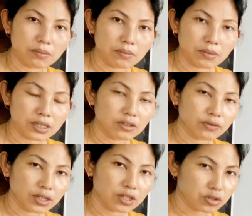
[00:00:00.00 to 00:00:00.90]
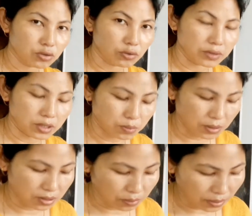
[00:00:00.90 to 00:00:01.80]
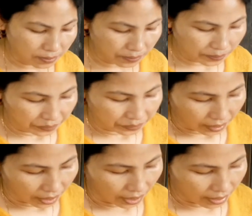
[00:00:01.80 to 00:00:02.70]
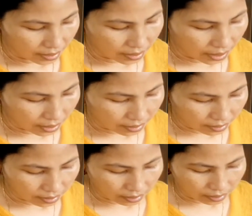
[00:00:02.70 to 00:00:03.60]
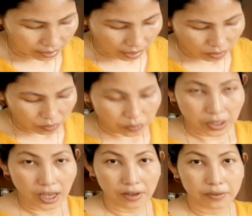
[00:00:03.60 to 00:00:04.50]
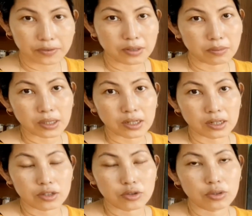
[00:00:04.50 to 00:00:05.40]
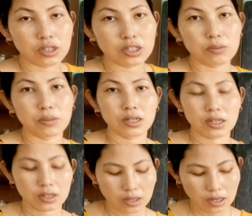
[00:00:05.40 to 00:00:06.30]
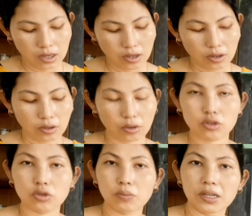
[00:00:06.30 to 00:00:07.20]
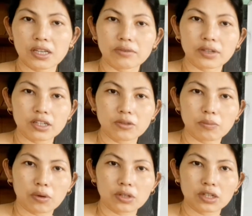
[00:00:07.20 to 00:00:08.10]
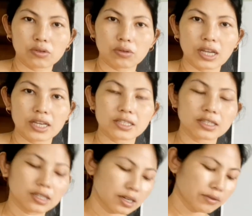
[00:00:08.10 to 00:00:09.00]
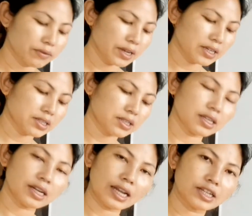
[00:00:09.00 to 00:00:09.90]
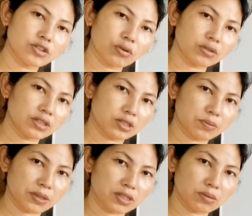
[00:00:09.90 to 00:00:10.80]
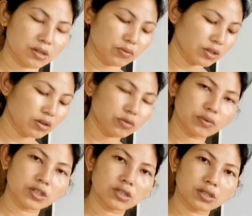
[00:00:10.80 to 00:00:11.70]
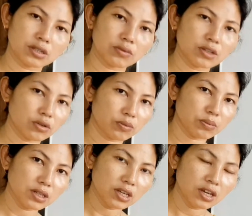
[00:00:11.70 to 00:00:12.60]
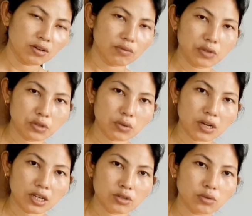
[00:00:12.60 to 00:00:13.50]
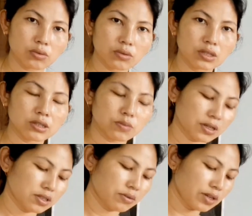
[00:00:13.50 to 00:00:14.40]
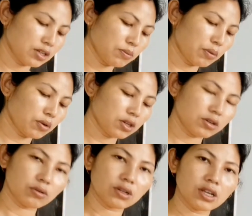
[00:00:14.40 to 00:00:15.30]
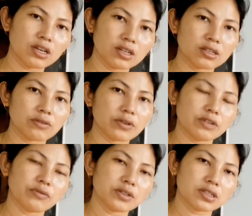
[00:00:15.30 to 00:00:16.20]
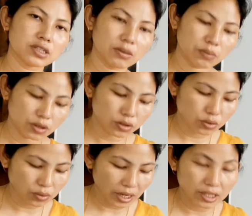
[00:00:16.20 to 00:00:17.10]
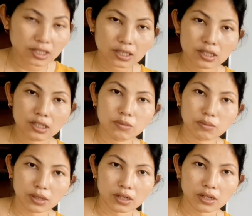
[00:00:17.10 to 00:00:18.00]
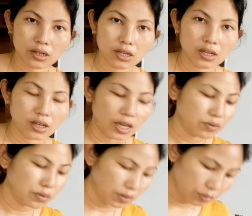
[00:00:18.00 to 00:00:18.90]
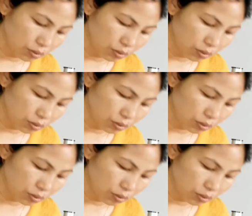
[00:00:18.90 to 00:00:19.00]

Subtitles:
magnification of the specimen. And then down we have the mirror. So this mirror also play a very important role, as it reflects the light on the specimen, without which it will not be visualized. So this plays a very important role. The very first step is to adjust this mirror, and we have to